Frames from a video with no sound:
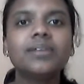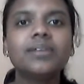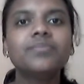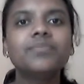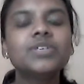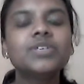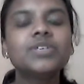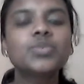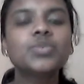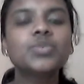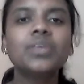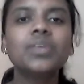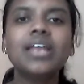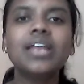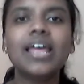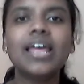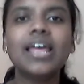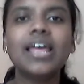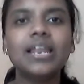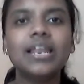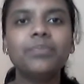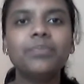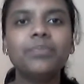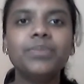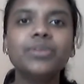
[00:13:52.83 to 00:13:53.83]
which will
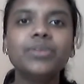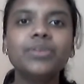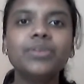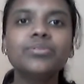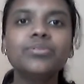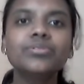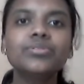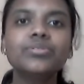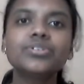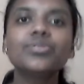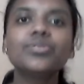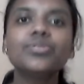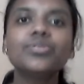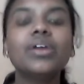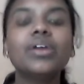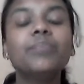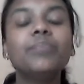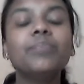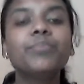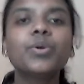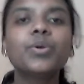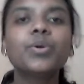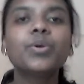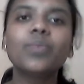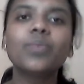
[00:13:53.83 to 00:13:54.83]
help you to
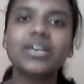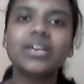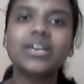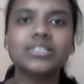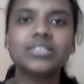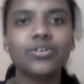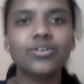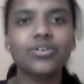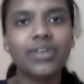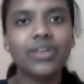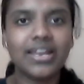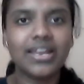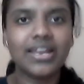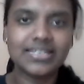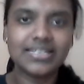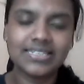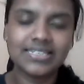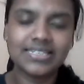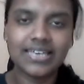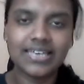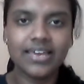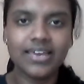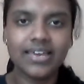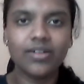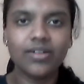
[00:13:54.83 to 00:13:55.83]
improvise your
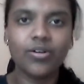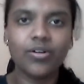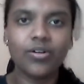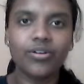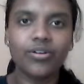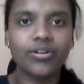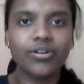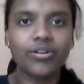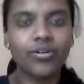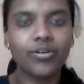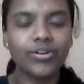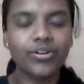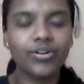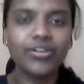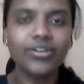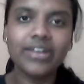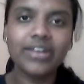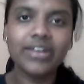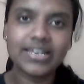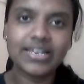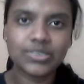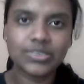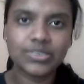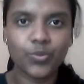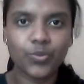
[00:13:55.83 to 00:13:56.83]
essay or your
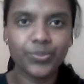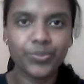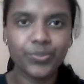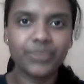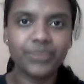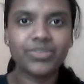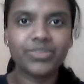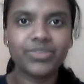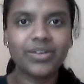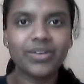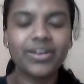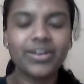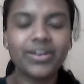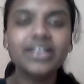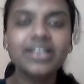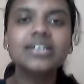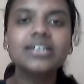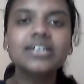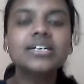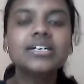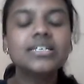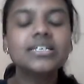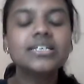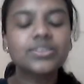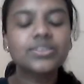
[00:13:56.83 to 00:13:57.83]
SOP. Right.
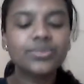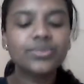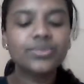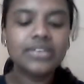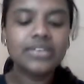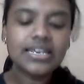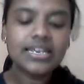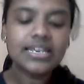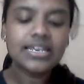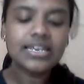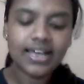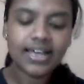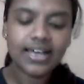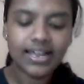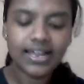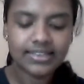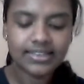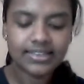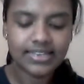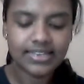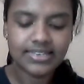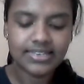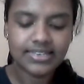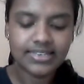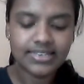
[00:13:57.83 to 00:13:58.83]
So these
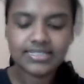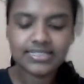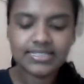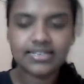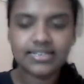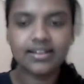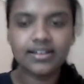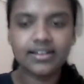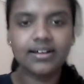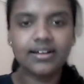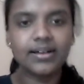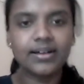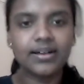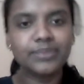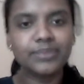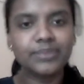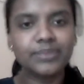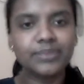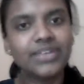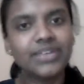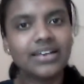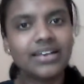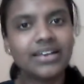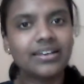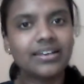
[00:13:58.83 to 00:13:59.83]
are things
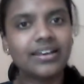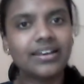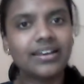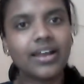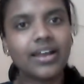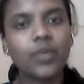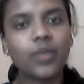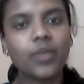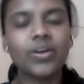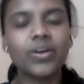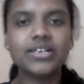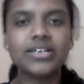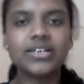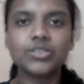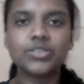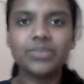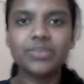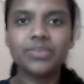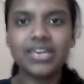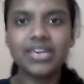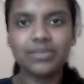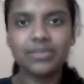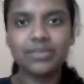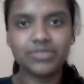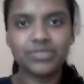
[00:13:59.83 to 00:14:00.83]
that requires to
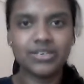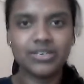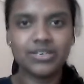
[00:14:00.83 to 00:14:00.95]
be kept